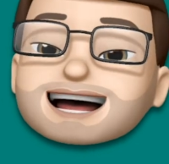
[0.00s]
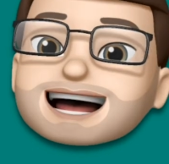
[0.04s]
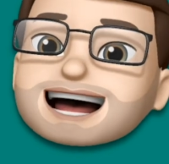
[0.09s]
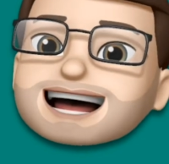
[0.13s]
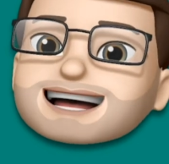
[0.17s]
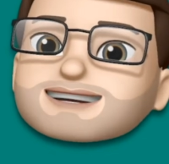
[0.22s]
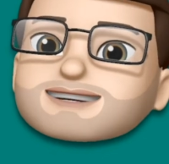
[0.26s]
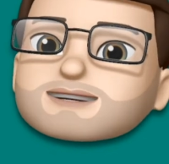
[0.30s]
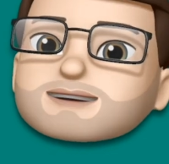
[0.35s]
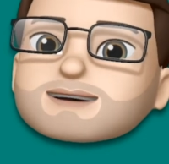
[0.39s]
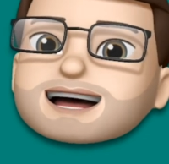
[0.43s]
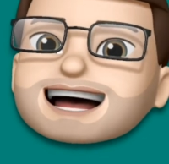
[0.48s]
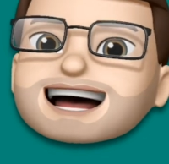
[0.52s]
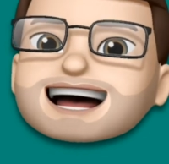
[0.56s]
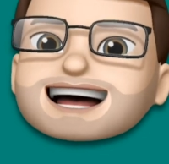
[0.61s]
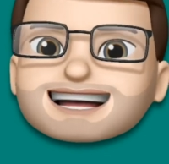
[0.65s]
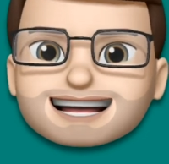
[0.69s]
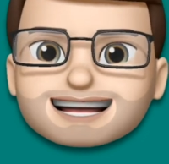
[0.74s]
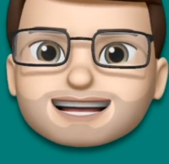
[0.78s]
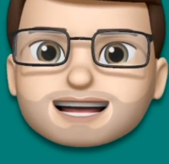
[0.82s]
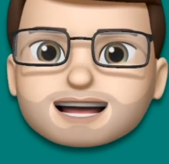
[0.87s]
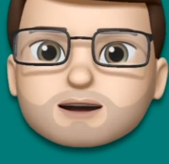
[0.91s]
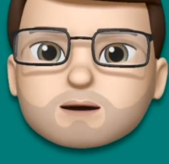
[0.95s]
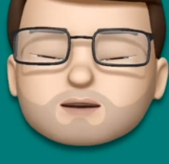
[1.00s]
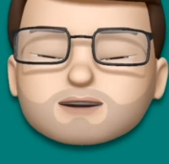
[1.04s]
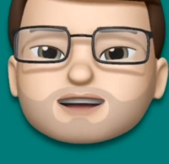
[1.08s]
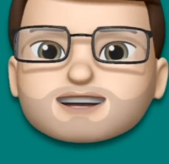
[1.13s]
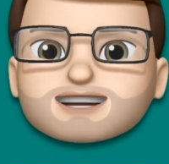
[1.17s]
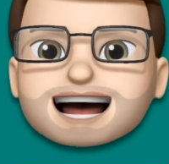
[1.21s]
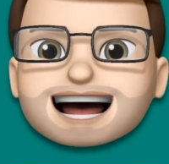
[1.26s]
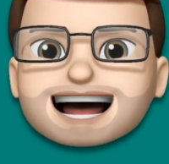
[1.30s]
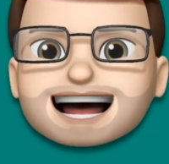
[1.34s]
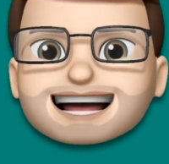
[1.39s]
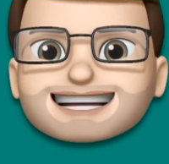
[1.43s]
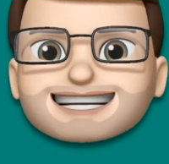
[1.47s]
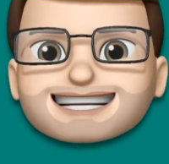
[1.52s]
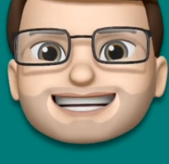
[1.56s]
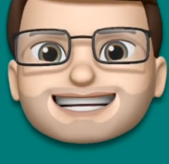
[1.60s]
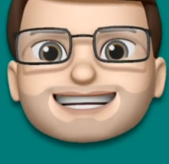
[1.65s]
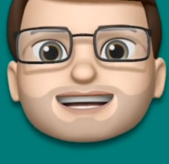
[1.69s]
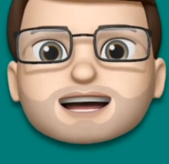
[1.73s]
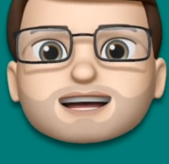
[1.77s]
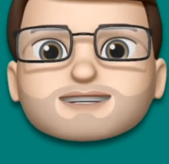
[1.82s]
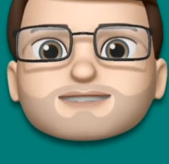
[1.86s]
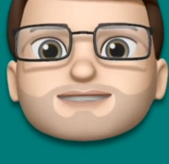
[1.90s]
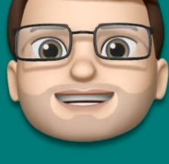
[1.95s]
And from here I want to add
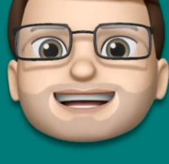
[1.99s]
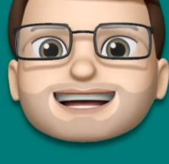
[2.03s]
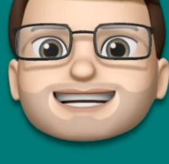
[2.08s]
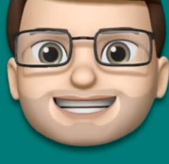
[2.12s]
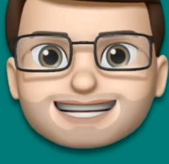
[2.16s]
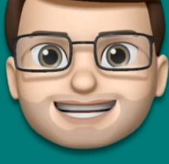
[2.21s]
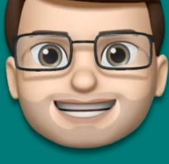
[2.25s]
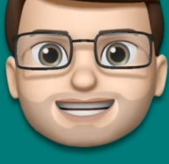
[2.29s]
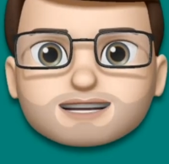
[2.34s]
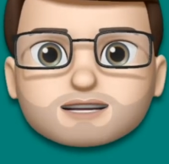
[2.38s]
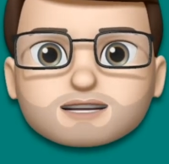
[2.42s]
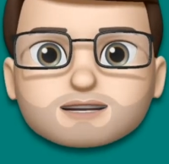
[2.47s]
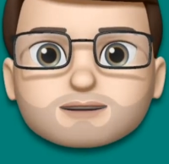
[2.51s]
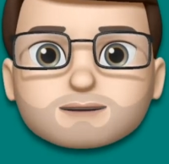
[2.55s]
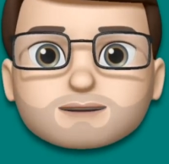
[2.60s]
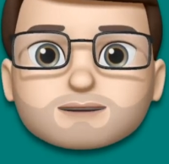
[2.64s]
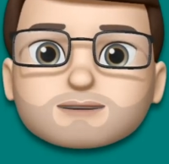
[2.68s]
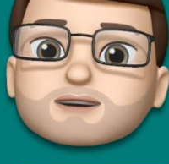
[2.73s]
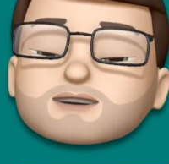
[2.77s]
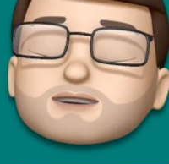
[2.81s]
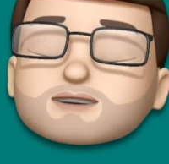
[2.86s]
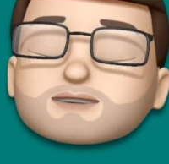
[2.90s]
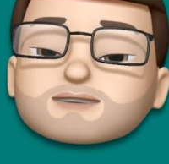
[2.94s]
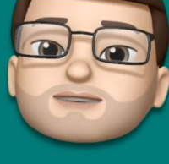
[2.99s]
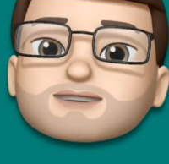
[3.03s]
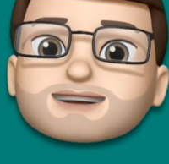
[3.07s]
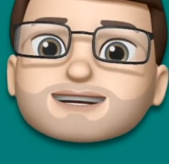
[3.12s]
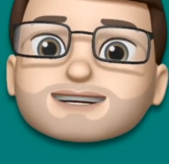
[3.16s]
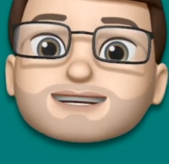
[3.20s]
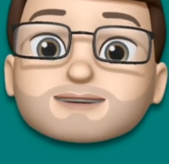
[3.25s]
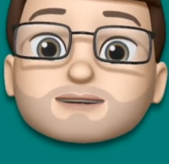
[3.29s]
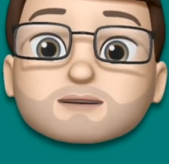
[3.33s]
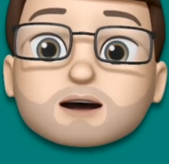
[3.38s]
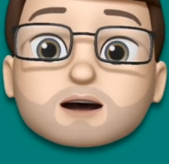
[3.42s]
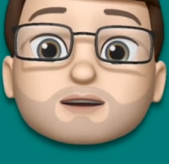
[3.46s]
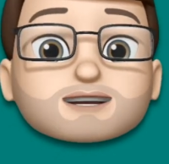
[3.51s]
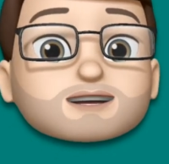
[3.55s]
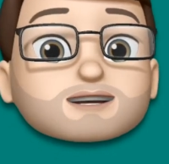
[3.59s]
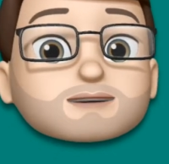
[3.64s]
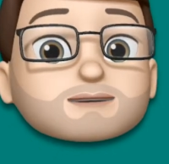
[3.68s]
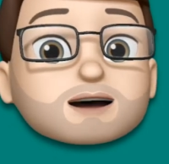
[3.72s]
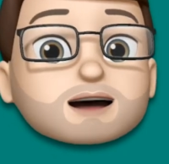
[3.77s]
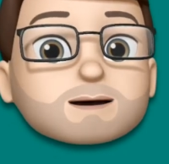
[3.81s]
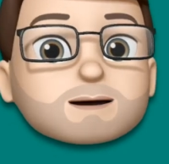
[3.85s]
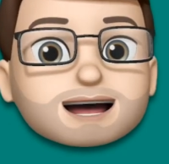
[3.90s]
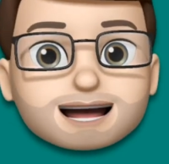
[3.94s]
in a rectangle that fills most
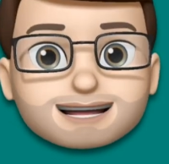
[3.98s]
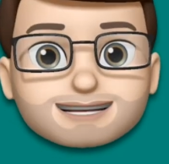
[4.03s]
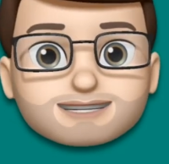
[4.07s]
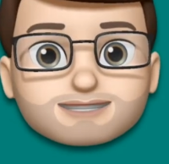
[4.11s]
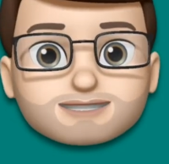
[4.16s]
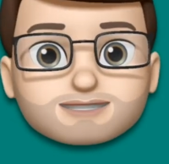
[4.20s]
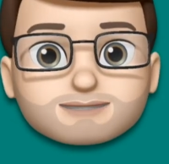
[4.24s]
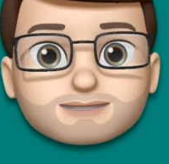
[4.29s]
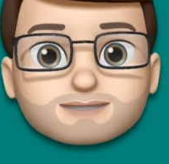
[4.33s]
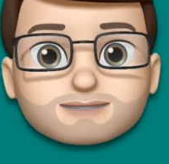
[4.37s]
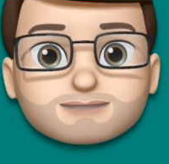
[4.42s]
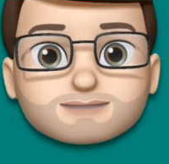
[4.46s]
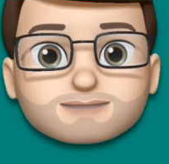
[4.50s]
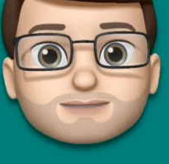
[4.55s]
of my page.